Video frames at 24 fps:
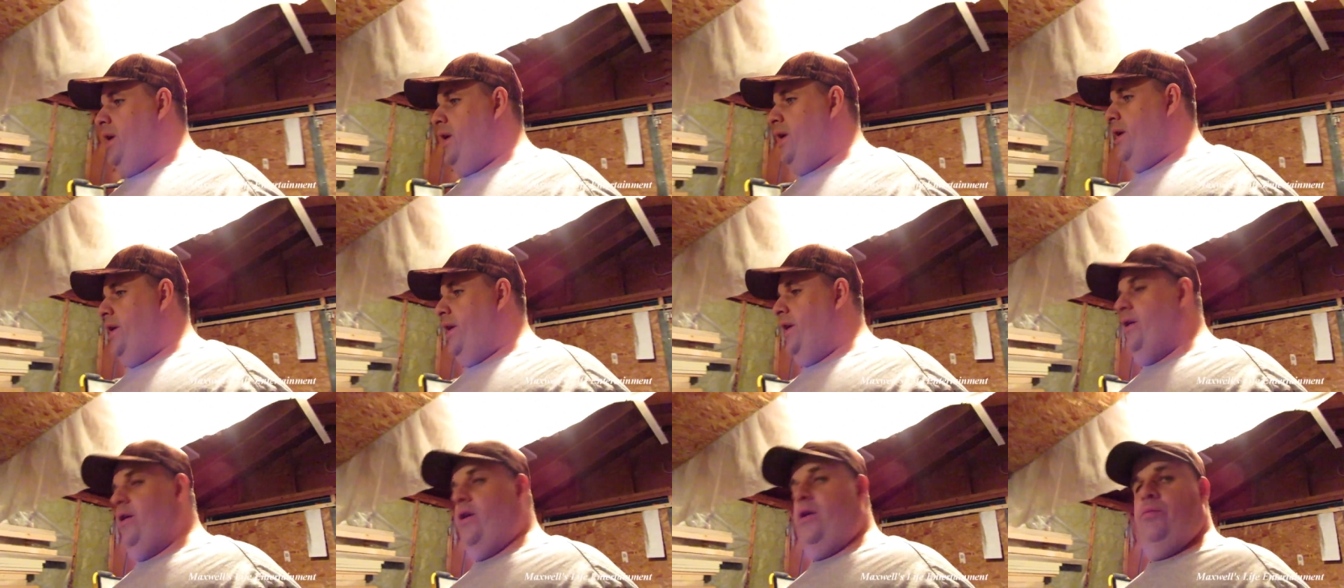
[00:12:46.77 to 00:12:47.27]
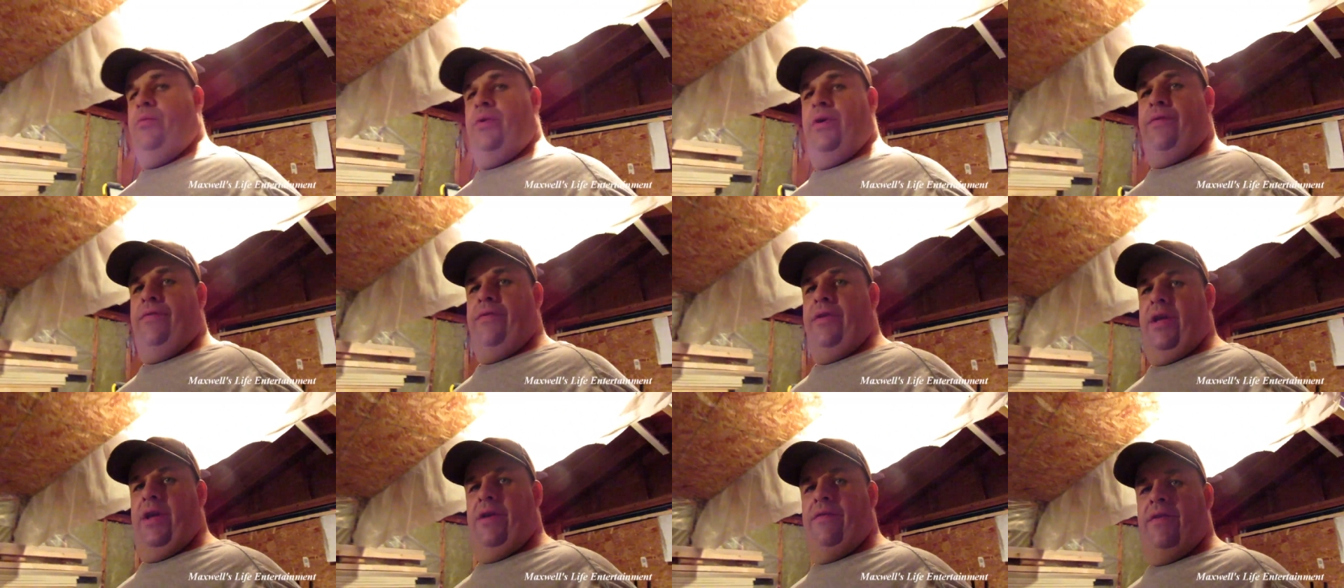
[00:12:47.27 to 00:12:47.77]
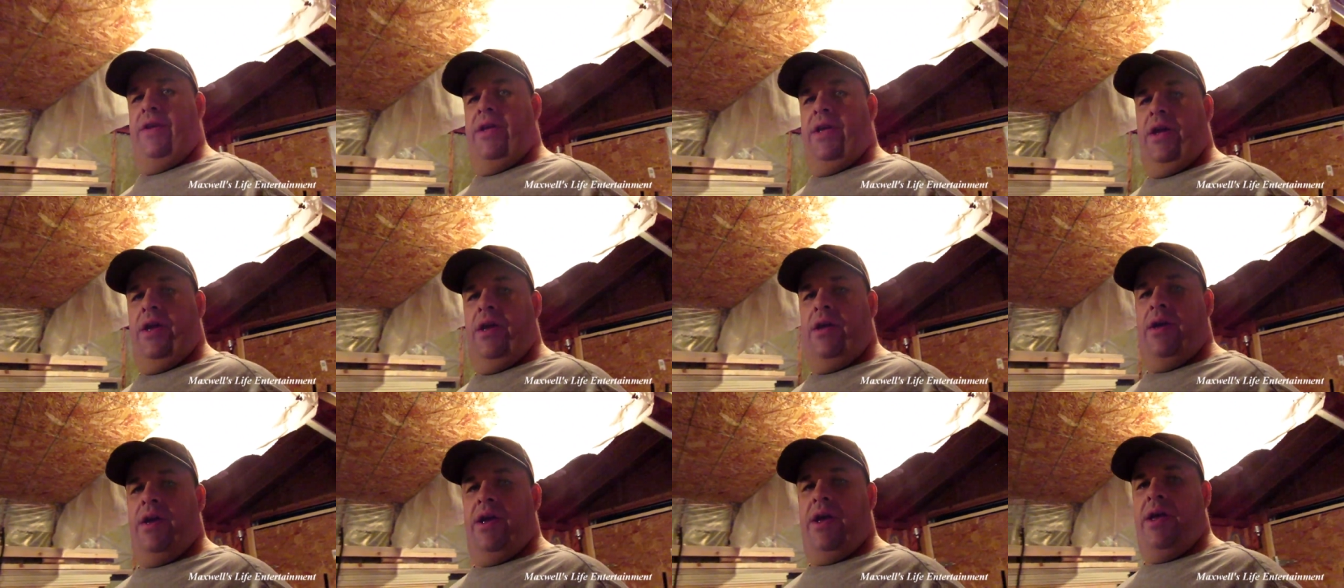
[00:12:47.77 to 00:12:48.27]
uh, get on with the
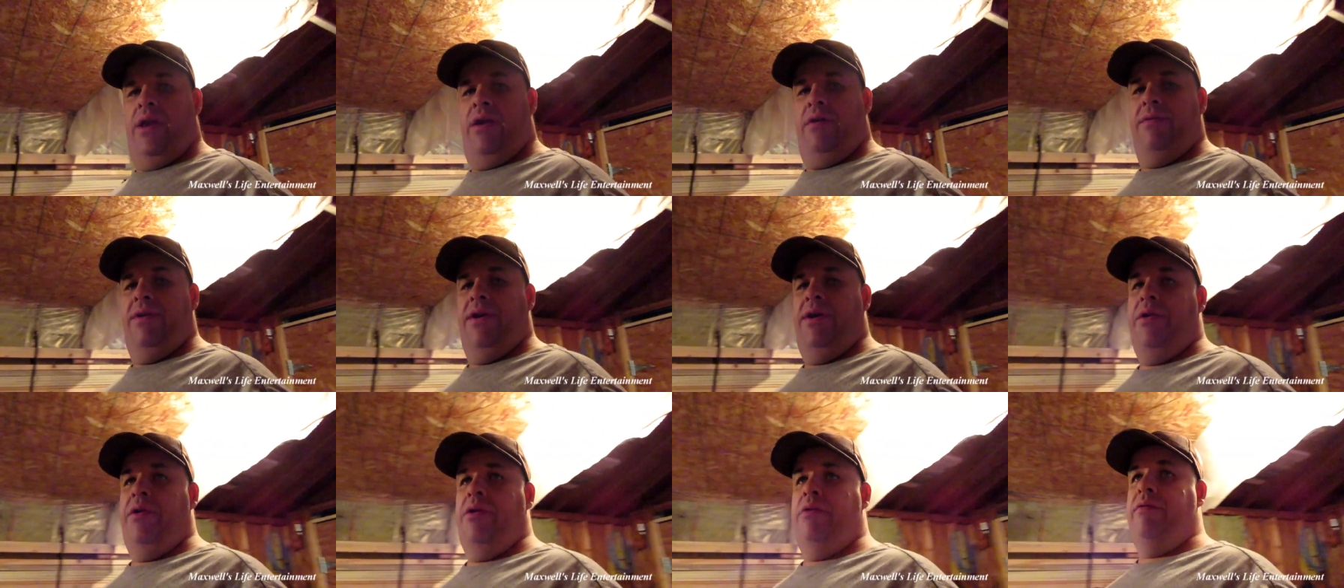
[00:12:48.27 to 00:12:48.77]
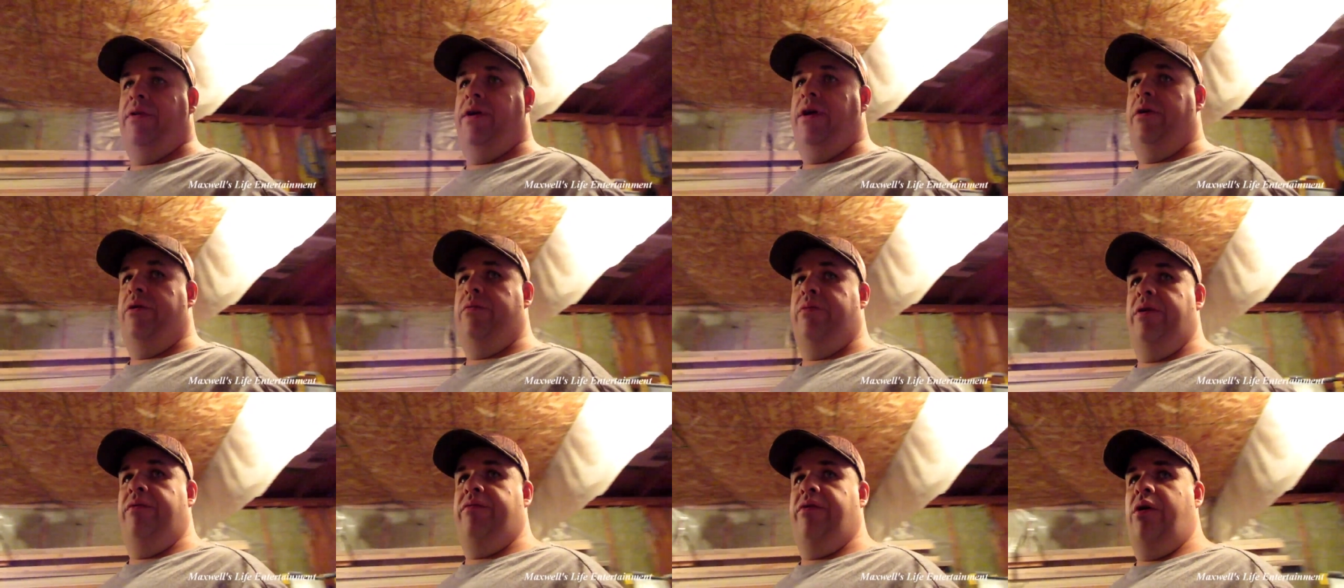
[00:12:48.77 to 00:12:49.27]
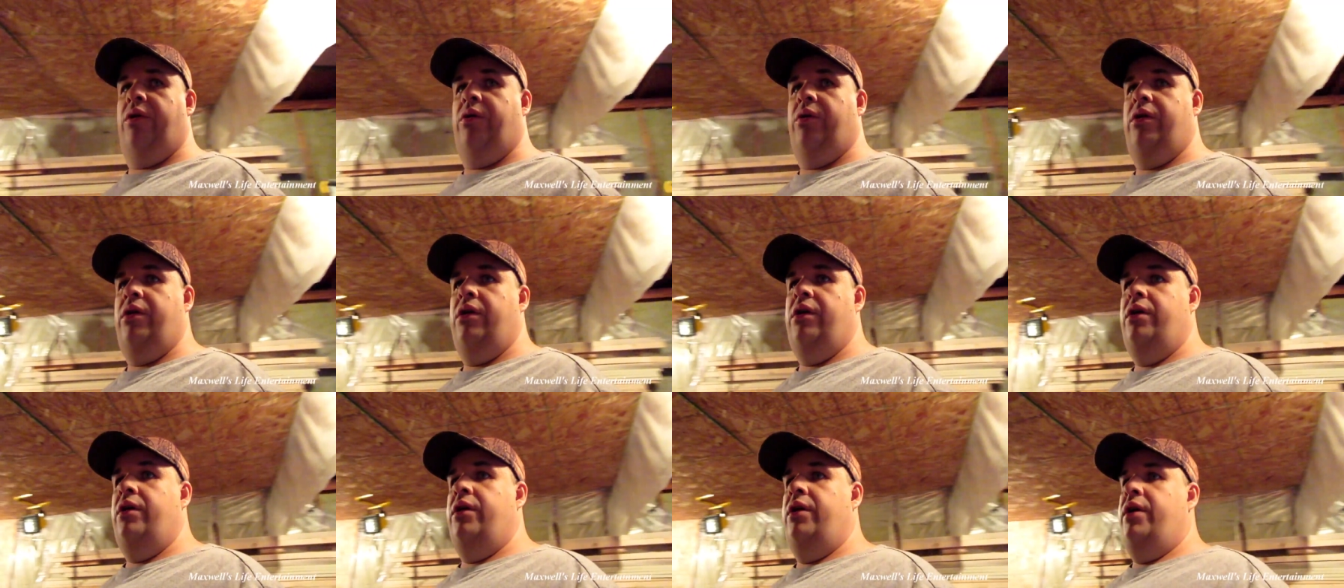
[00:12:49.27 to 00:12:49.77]
evening, and around around we
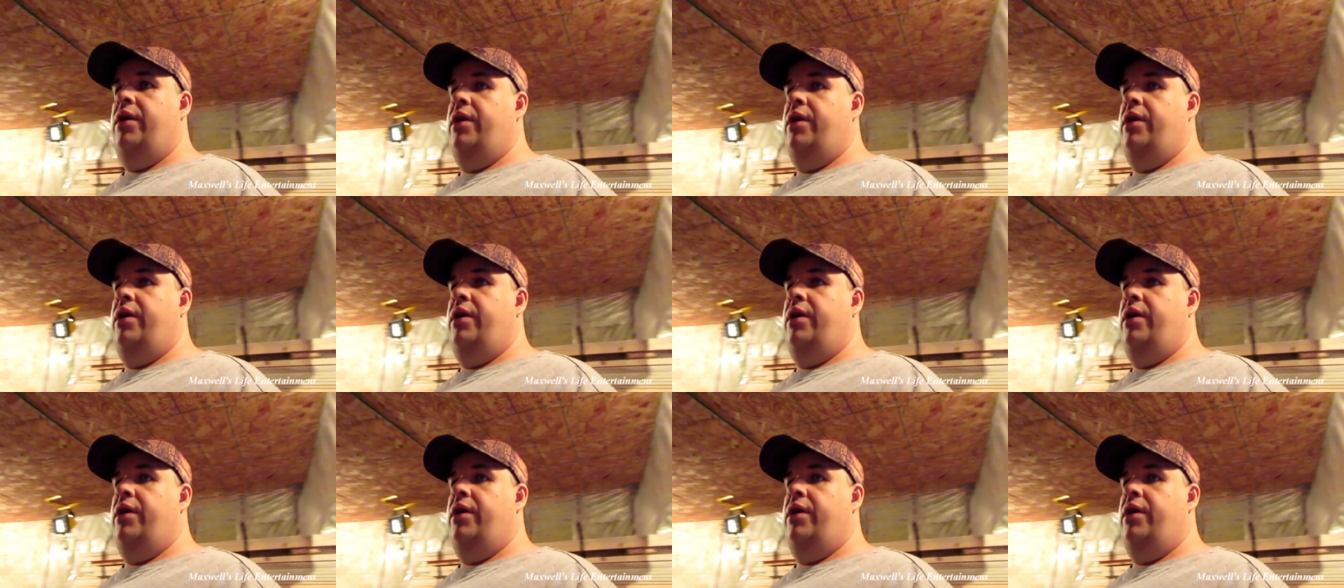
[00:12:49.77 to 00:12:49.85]
roll.